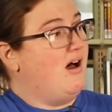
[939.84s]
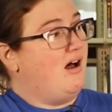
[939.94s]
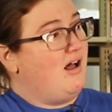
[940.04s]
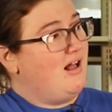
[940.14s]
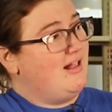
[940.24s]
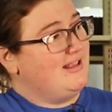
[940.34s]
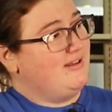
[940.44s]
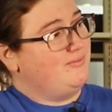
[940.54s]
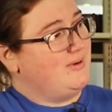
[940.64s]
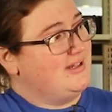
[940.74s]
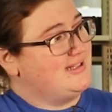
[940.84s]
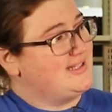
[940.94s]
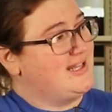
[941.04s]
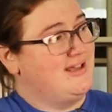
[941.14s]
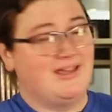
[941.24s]
All at
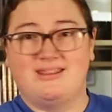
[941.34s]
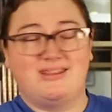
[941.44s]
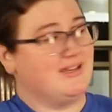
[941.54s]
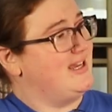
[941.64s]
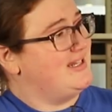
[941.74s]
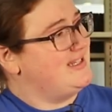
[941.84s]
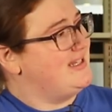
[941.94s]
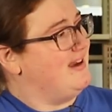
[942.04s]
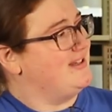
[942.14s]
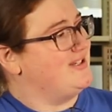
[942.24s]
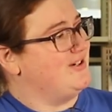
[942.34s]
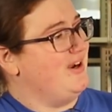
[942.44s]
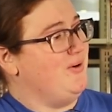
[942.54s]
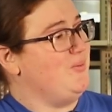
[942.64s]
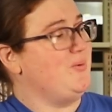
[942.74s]
once, the
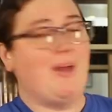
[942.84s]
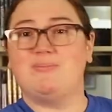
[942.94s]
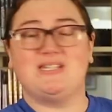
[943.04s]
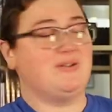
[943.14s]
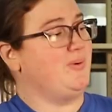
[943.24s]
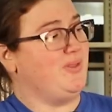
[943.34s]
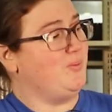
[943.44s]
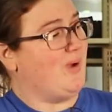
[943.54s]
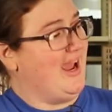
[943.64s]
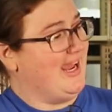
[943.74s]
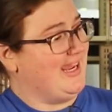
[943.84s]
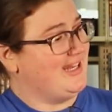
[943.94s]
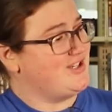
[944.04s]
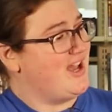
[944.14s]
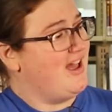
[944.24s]
conductor erupted with
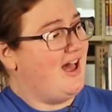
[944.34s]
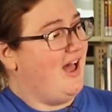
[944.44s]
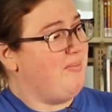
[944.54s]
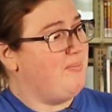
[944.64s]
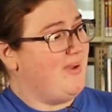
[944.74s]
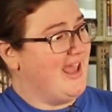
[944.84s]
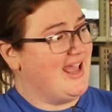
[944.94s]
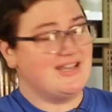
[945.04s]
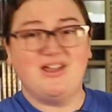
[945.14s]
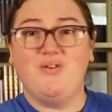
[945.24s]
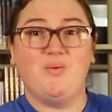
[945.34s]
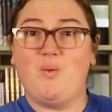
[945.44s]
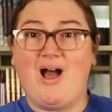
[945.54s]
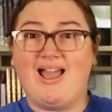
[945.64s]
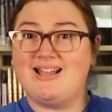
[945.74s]
rage. A band of
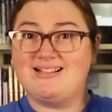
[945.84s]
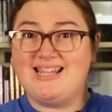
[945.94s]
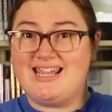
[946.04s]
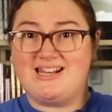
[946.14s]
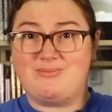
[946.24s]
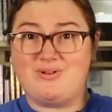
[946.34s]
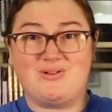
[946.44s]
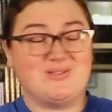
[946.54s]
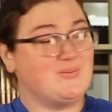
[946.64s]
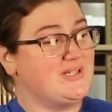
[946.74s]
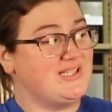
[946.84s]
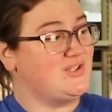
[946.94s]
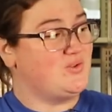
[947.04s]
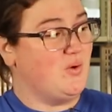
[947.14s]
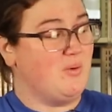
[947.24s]
wild animals was
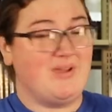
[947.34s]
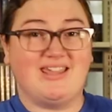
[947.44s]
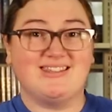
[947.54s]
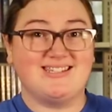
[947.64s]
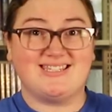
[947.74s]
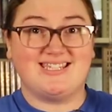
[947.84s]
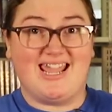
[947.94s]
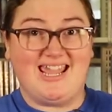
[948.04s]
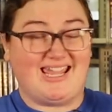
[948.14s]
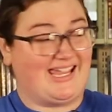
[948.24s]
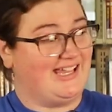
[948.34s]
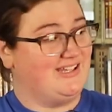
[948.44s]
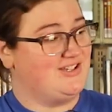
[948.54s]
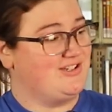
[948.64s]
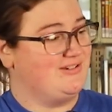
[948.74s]
storming the
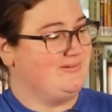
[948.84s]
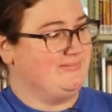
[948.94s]
stage.